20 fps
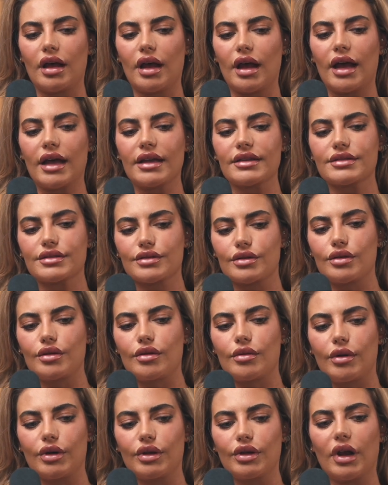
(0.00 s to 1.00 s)
at
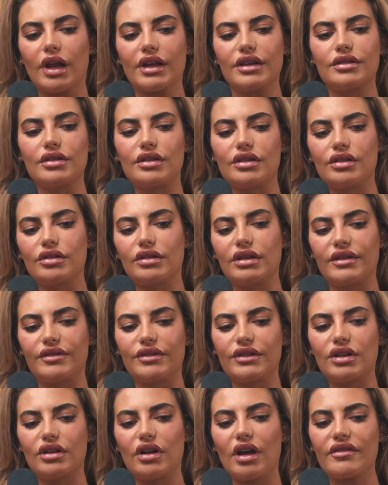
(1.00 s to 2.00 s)
school or you're
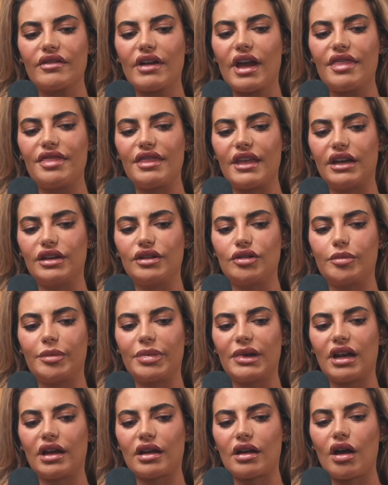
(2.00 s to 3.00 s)
living your life, and then you'll
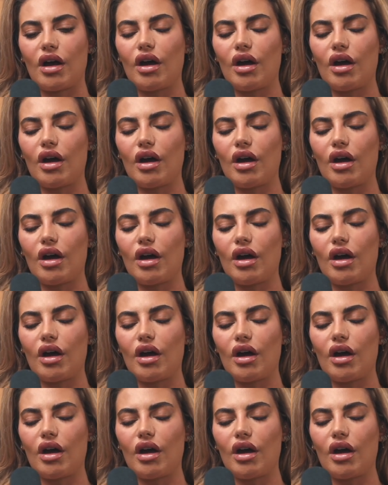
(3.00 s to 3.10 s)
be like,